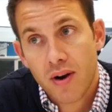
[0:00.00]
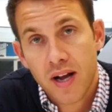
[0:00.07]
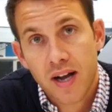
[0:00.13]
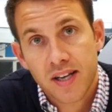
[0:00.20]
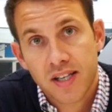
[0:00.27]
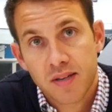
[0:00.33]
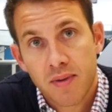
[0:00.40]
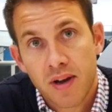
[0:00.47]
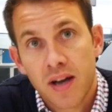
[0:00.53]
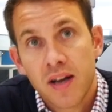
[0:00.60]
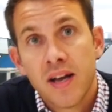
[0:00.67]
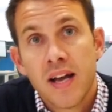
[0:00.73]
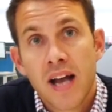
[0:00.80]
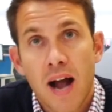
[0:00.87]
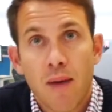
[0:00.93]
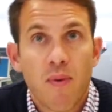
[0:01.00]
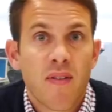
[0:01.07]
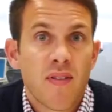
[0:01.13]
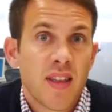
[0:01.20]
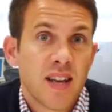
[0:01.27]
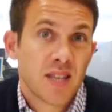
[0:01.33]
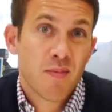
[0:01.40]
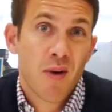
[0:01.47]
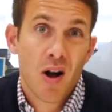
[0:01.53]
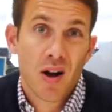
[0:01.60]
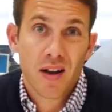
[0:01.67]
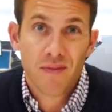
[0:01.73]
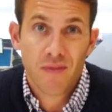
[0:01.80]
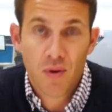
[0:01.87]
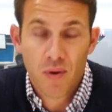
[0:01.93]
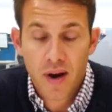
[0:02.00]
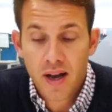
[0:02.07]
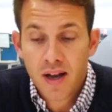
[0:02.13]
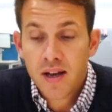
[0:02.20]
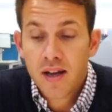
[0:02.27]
a customer and whether there's a market for it.